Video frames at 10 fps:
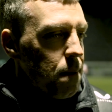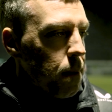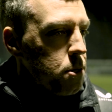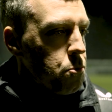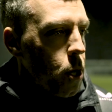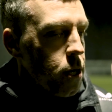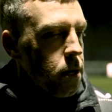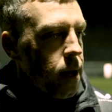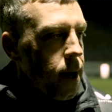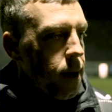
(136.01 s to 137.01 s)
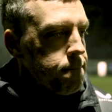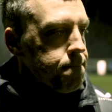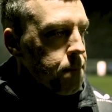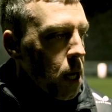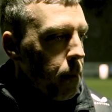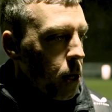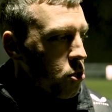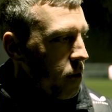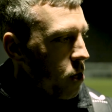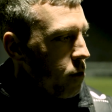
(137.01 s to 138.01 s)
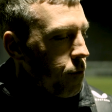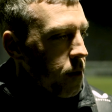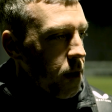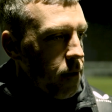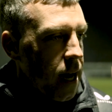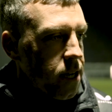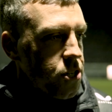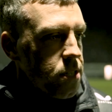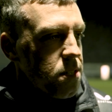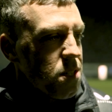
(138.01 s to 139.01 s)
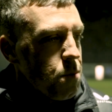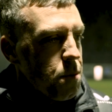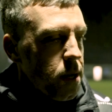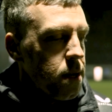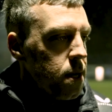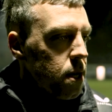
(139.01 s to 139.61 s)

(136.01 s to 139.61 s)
Maybe weren't positive enough with their actions, and we were